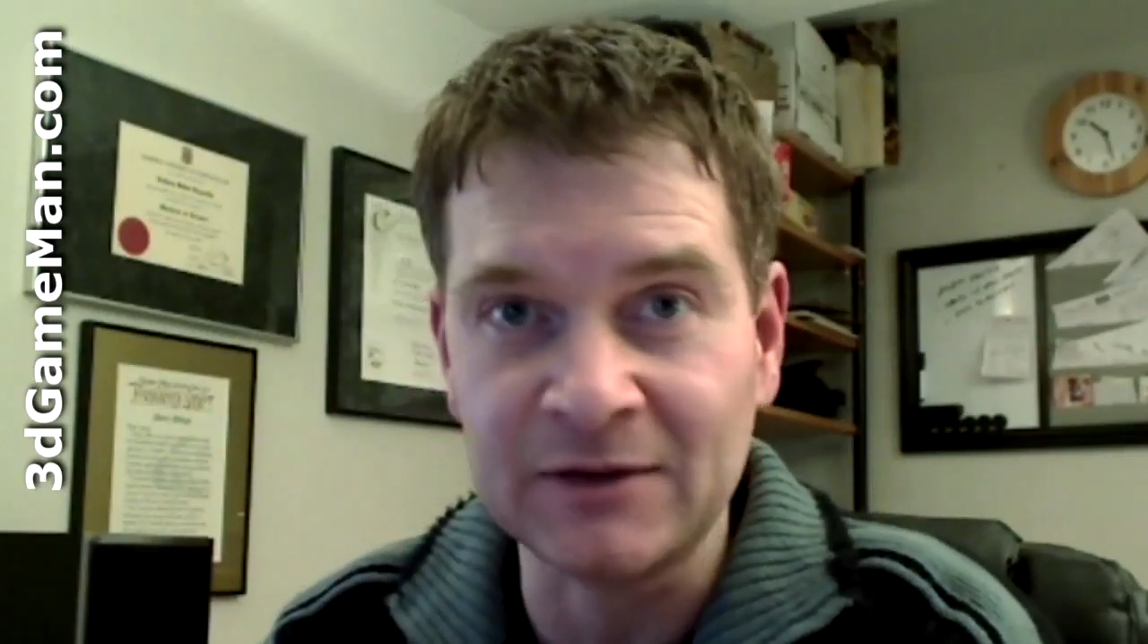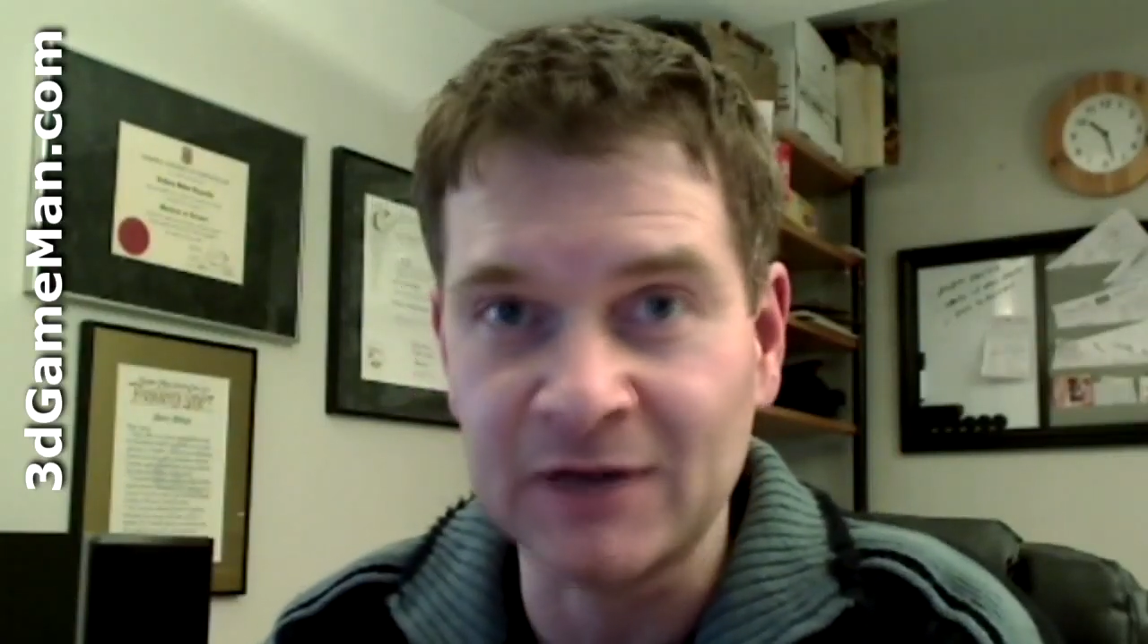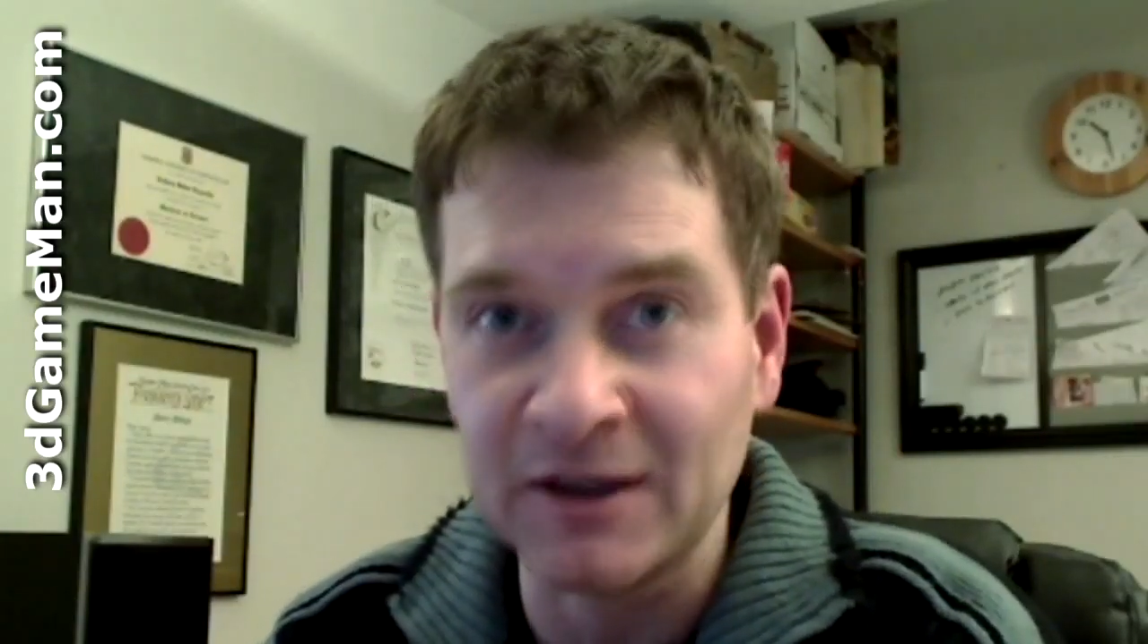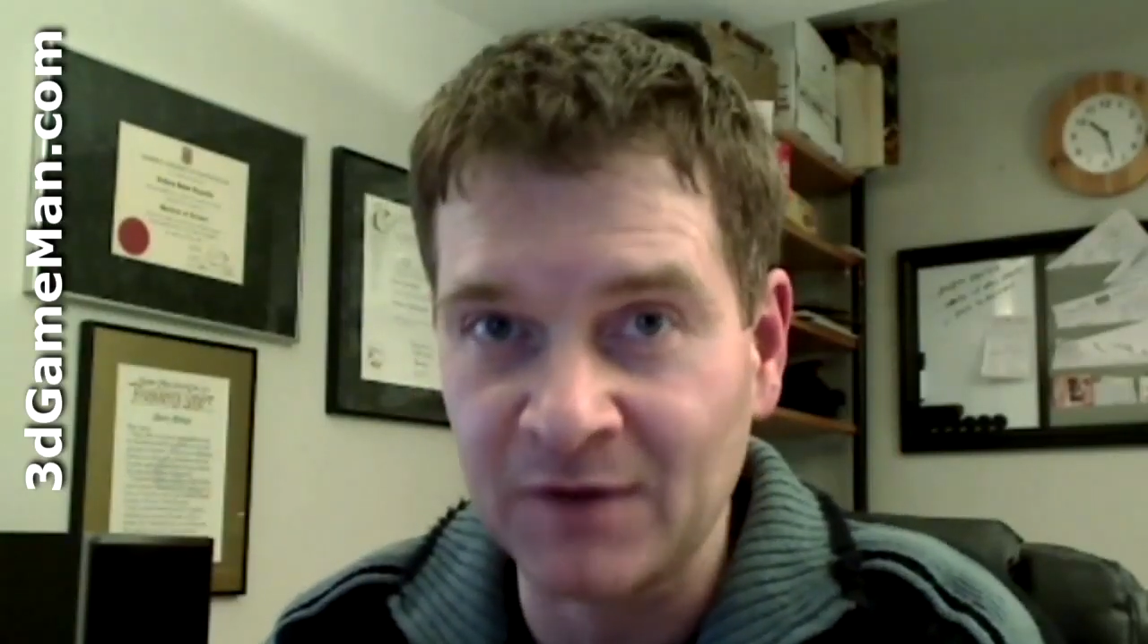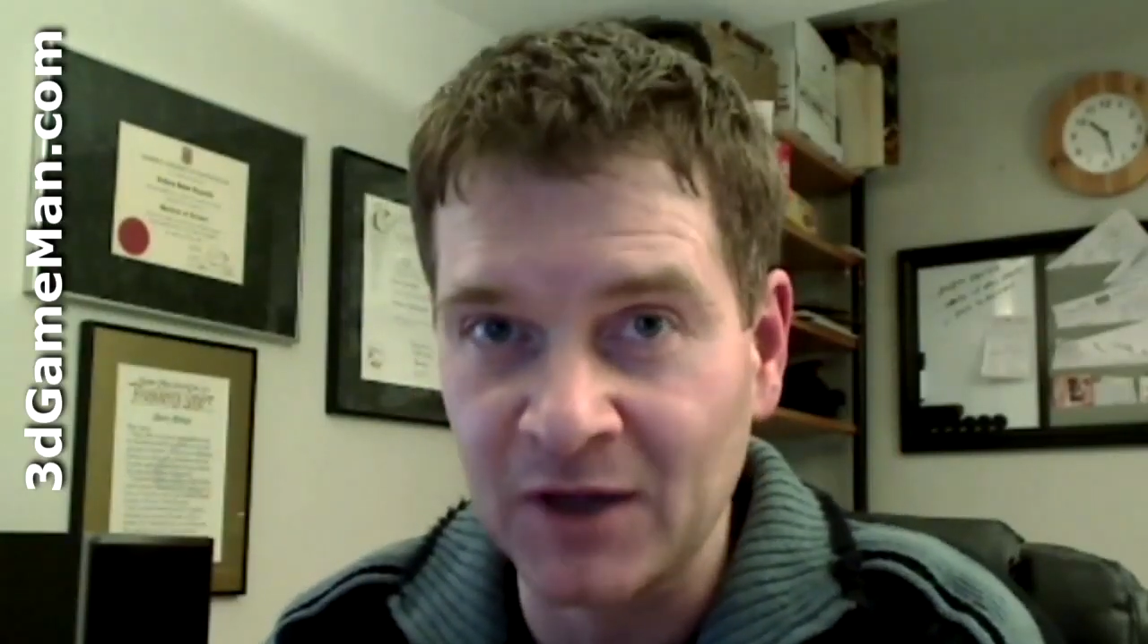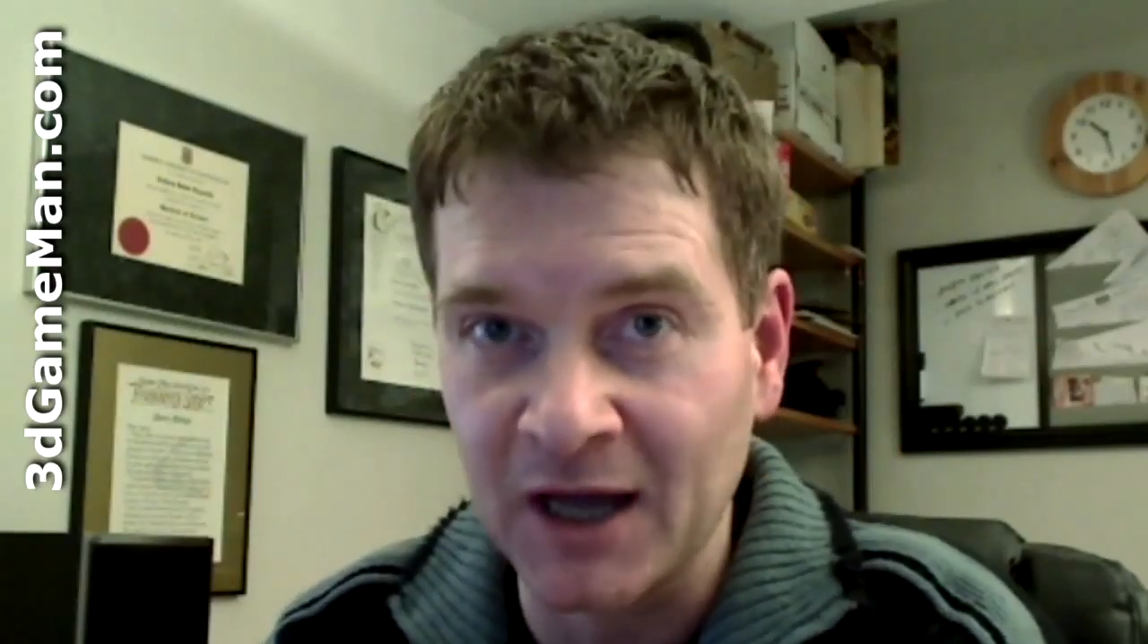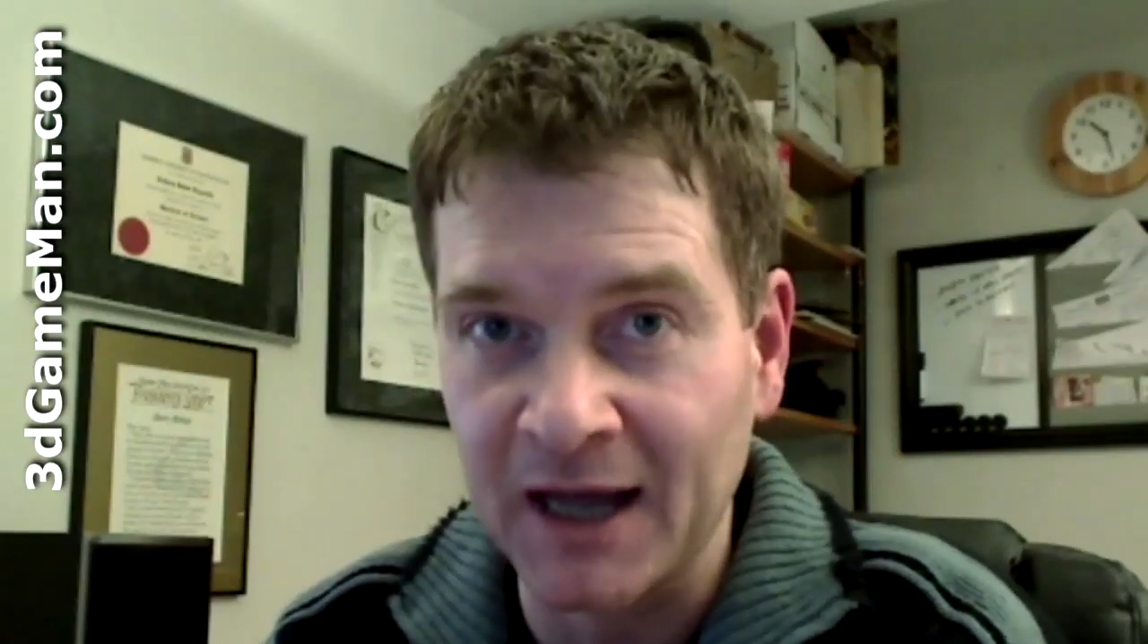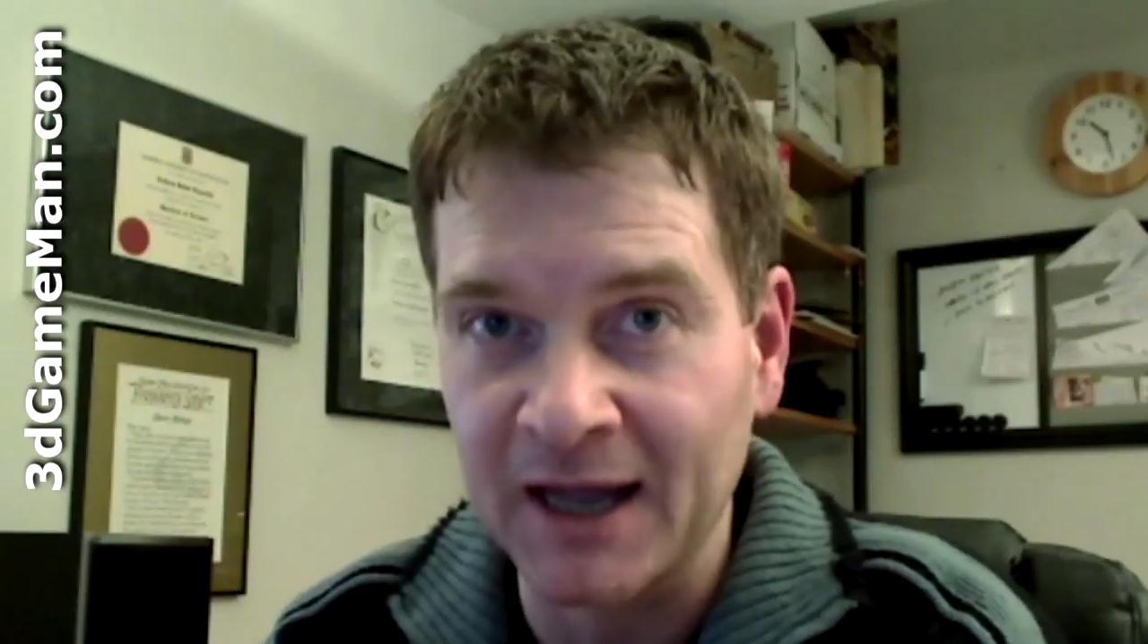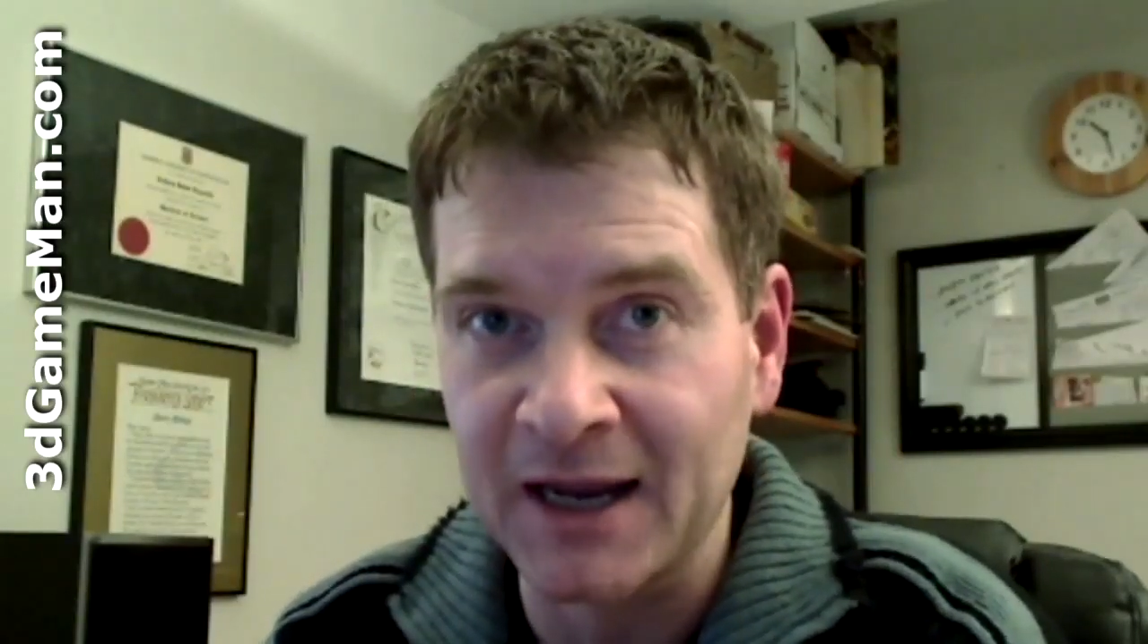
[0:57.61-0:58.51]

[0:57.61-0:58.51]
DVI